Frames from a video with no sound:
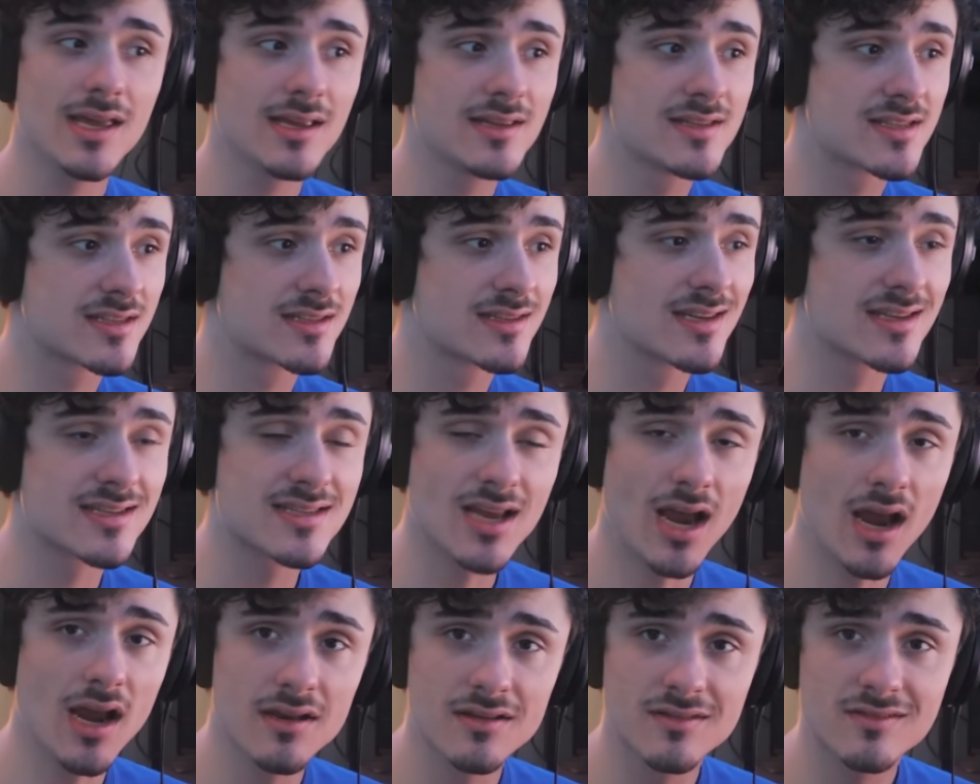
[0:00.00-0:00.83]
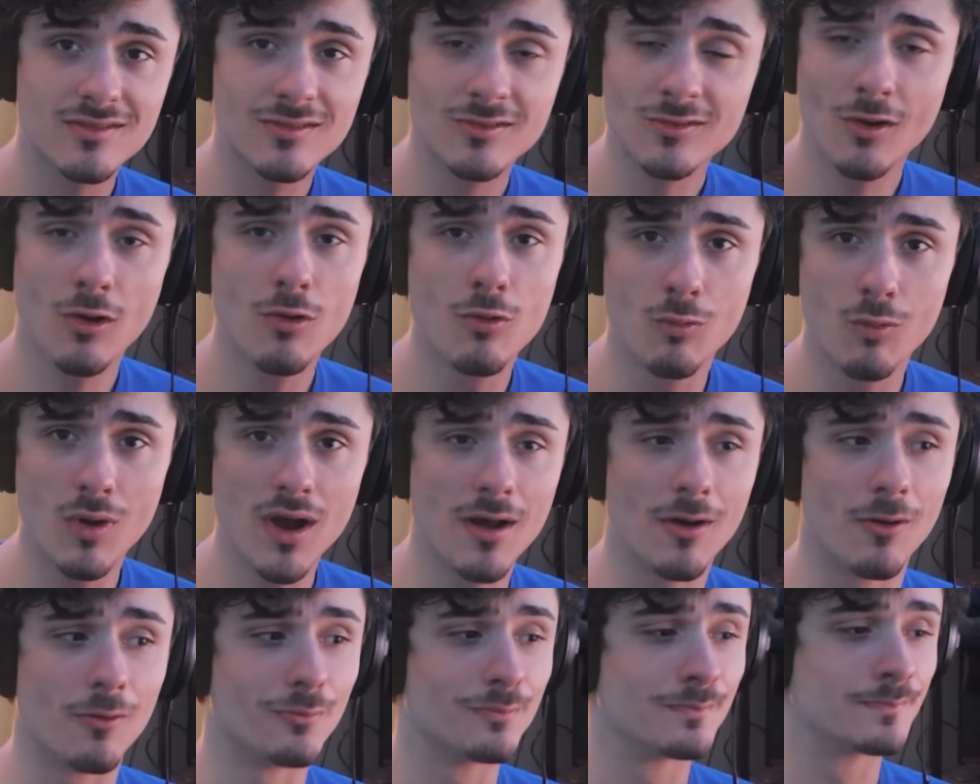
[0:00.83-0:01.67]
it's designed so
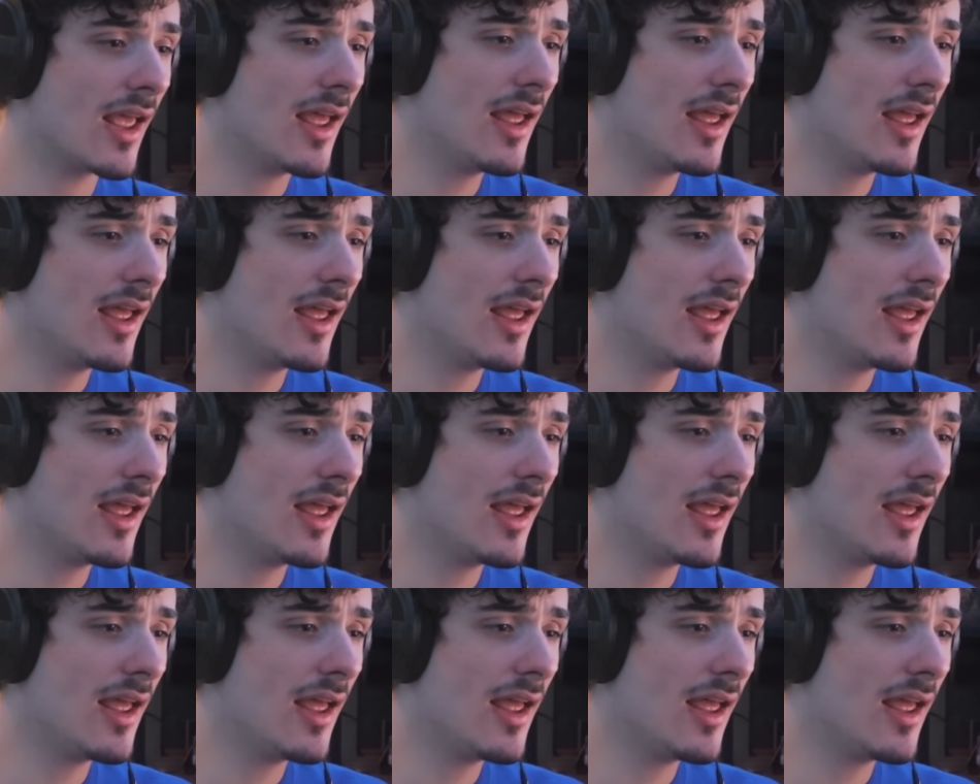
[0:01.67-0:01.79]
well.